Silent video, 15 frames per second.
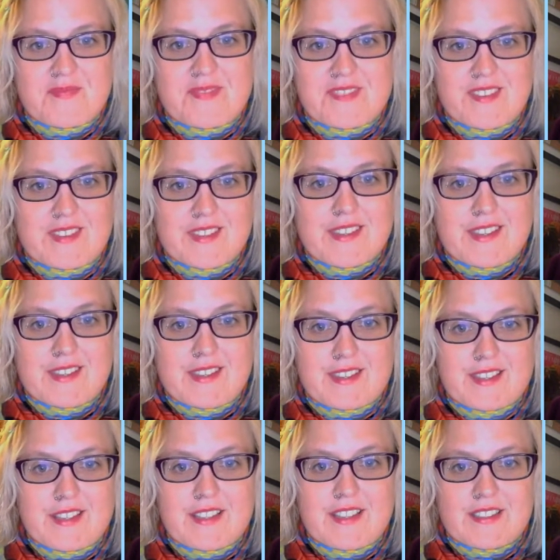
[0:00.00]

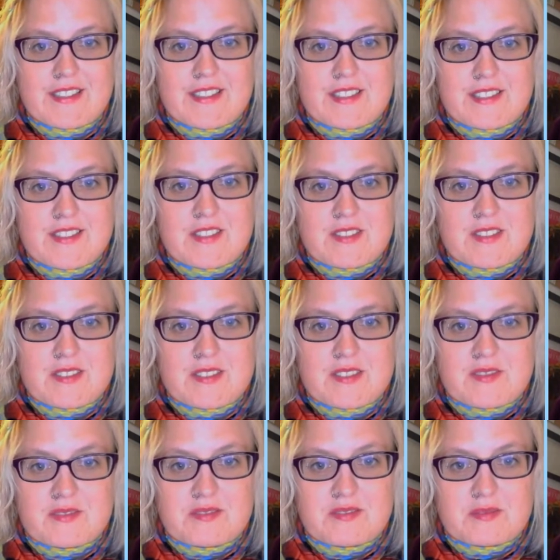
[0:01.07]

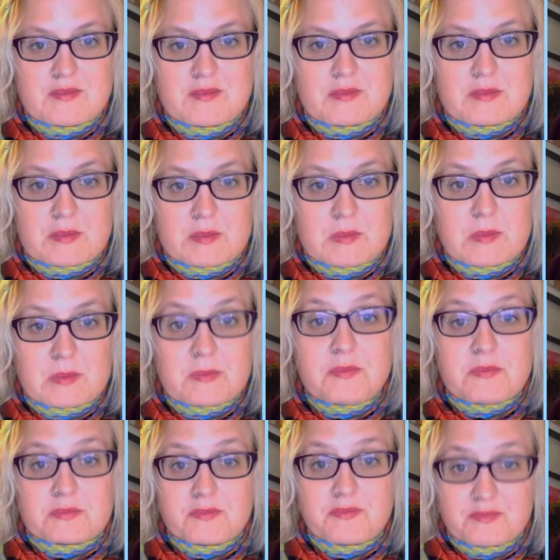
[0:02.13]

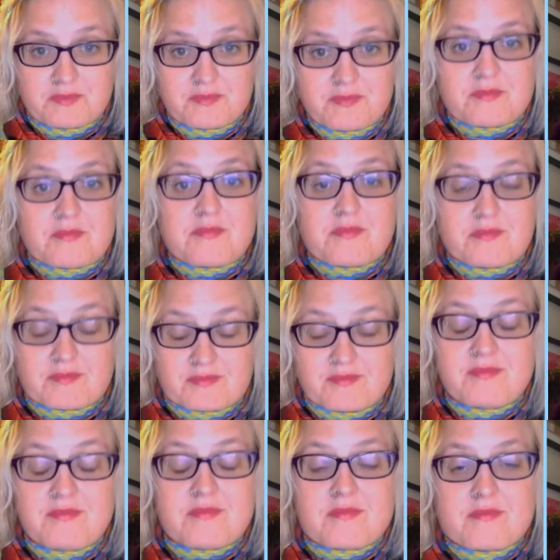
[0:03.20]

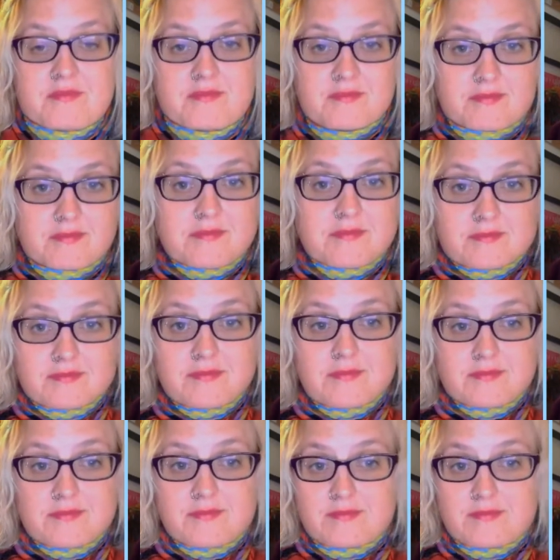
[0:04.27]

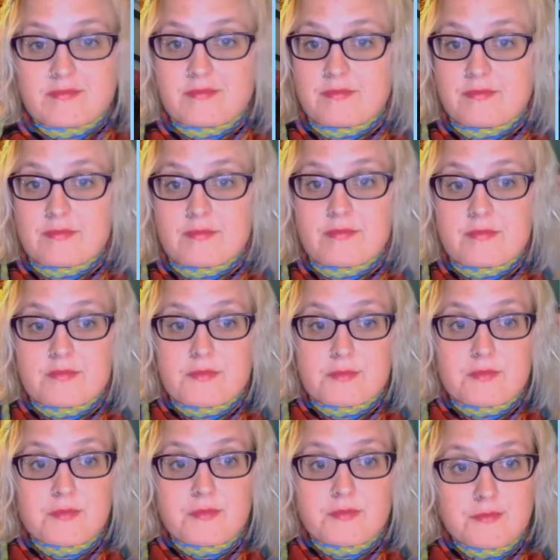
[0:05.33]

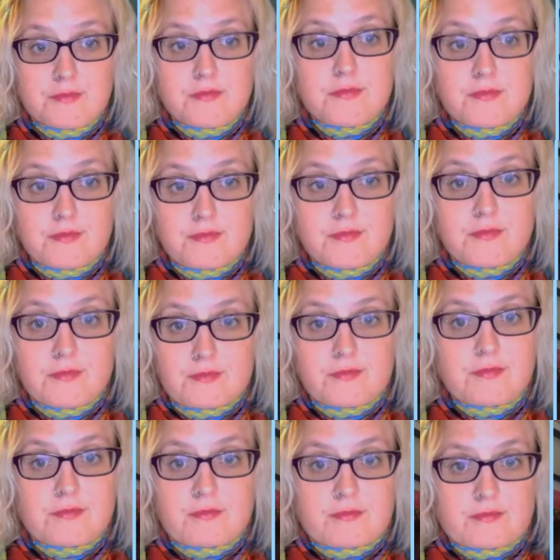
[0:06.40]

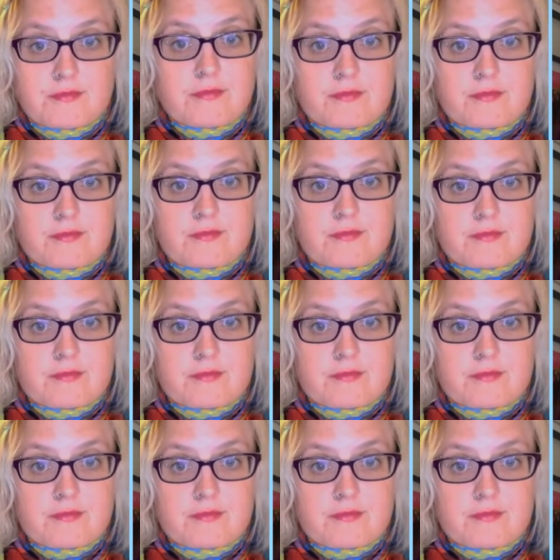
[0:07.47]
(not speaking)